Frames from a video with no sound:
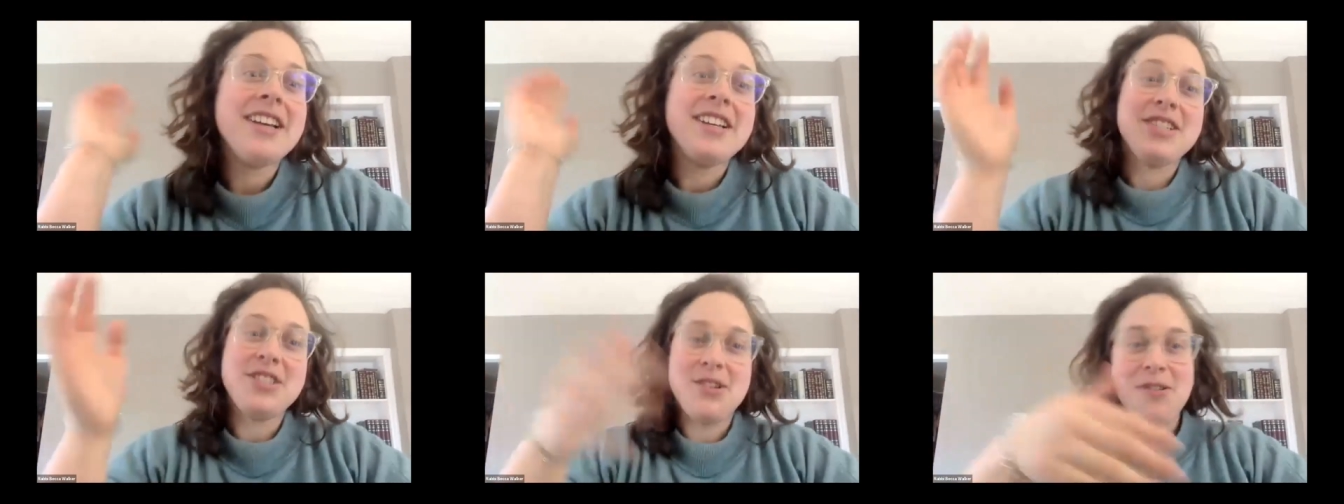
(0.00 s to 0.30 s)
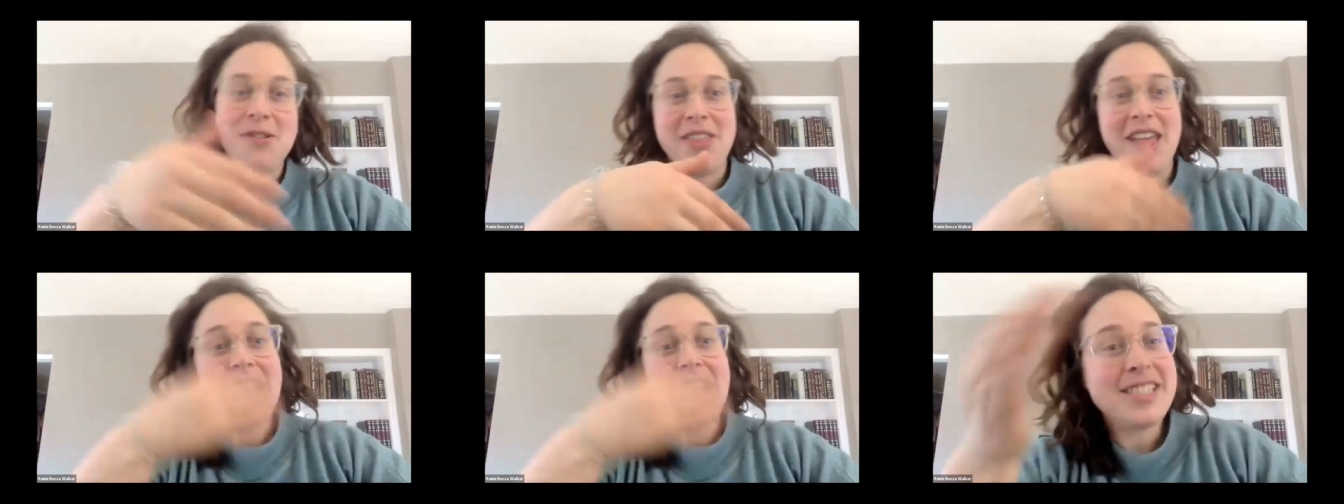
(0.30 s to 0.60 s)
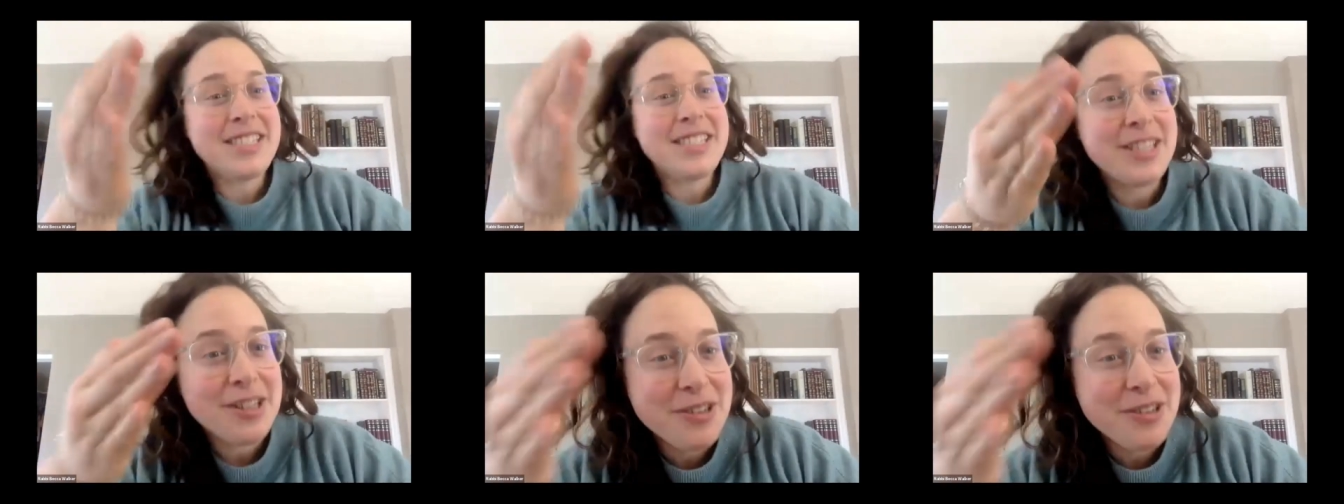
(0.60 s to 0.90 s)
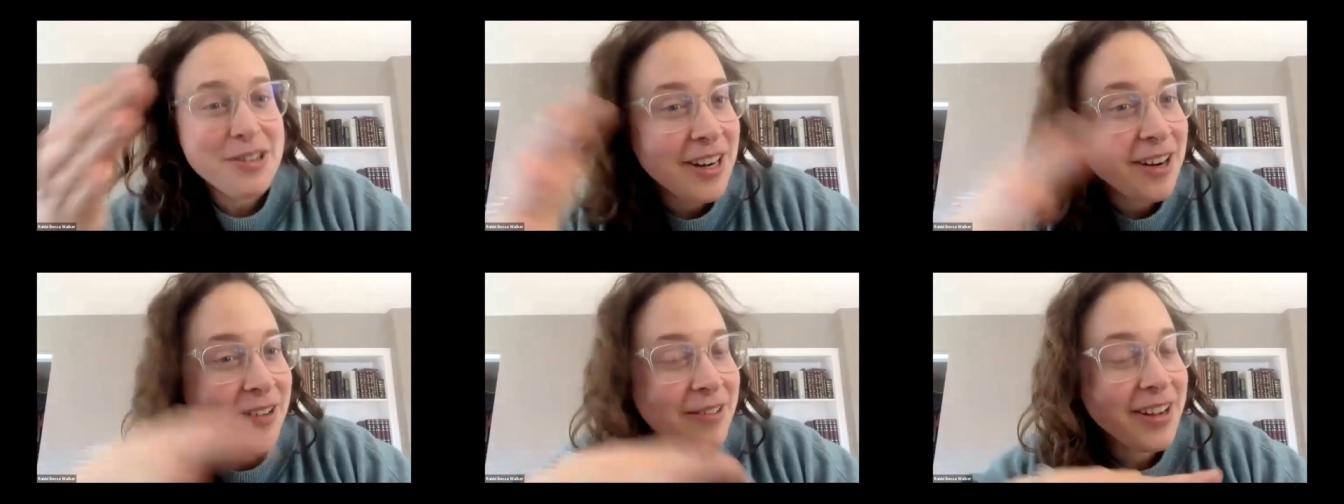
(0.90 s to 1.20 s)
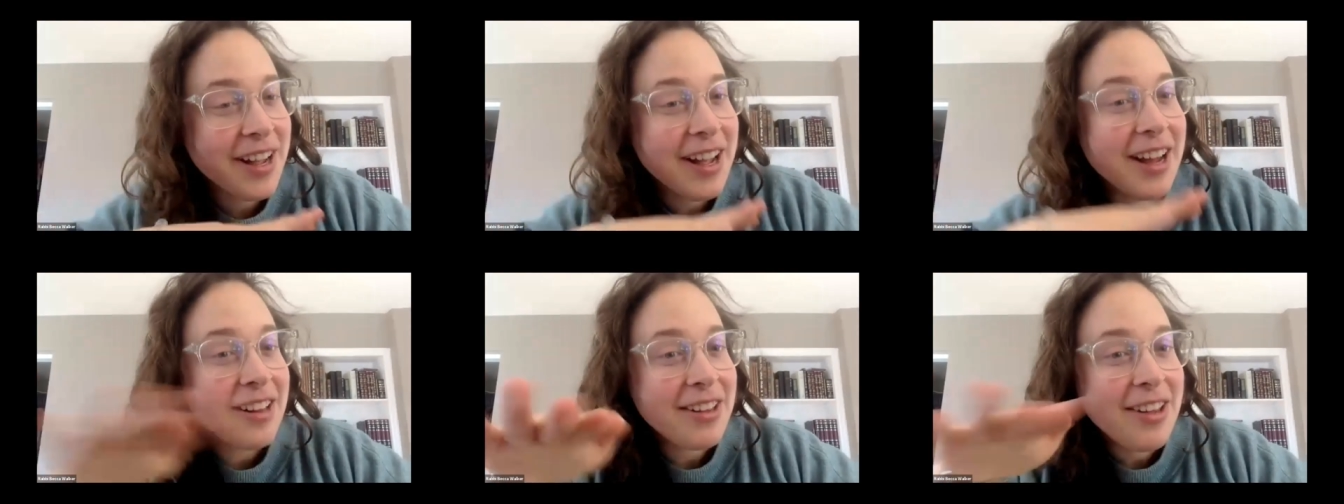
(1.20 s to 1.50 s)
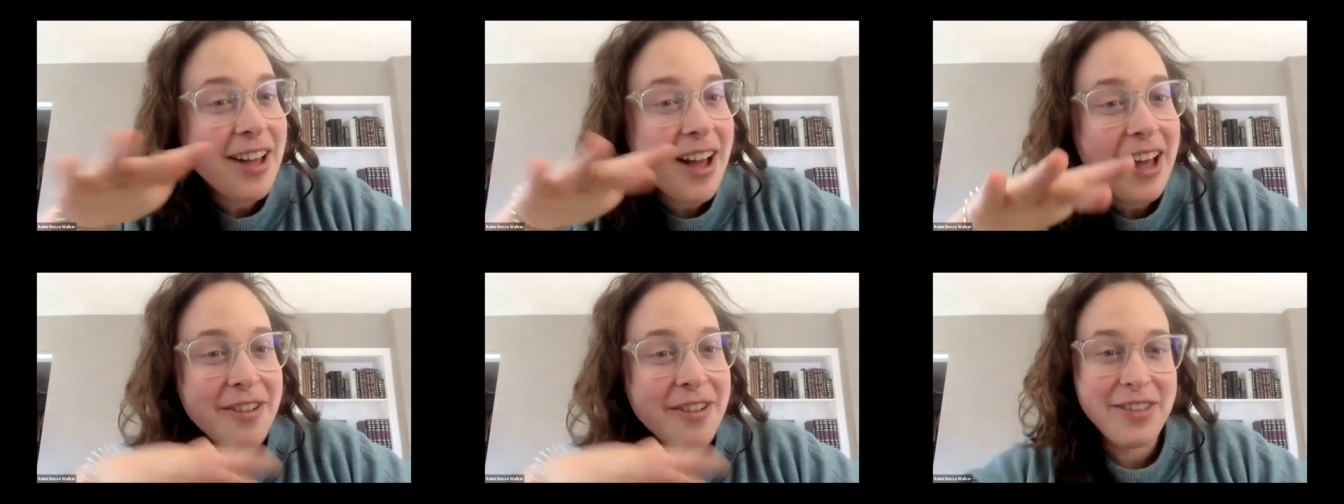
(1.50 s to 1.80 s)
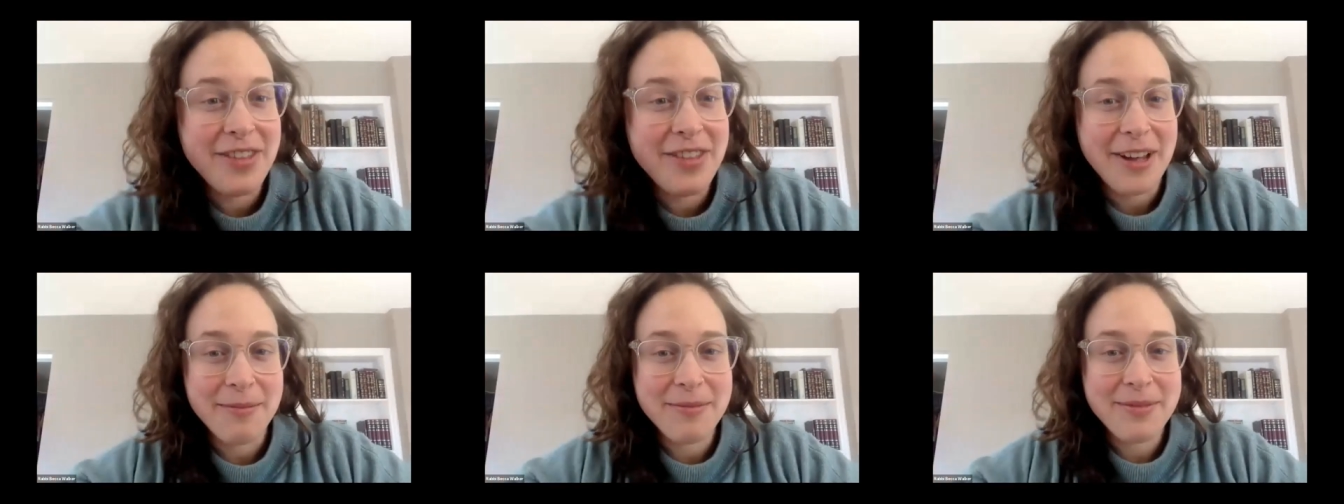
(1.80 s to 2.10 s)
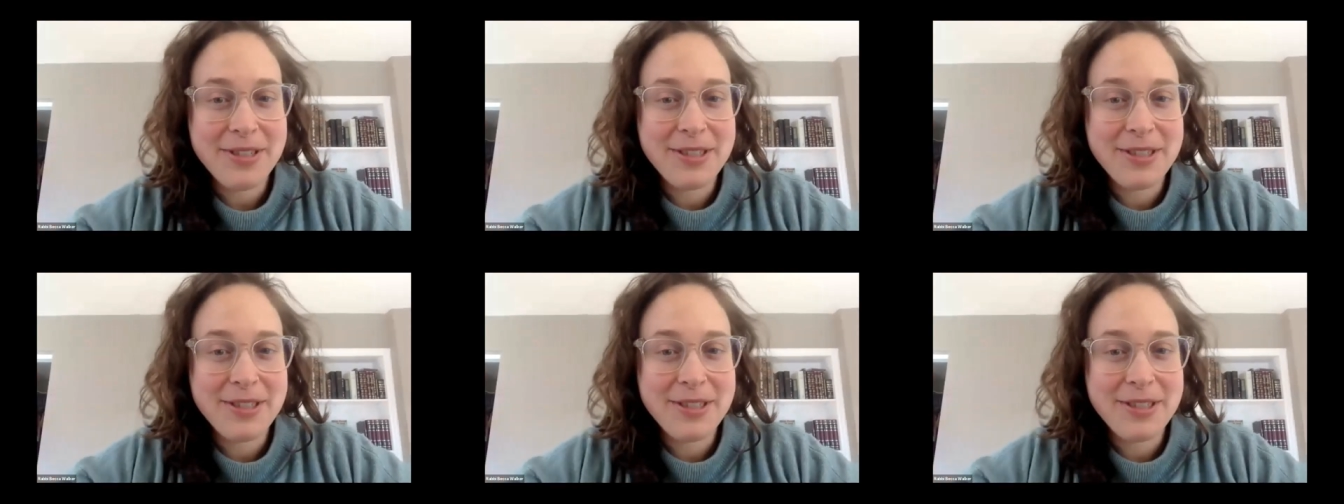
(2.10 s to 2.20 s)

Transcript: So that's a new year. We got a lot of them.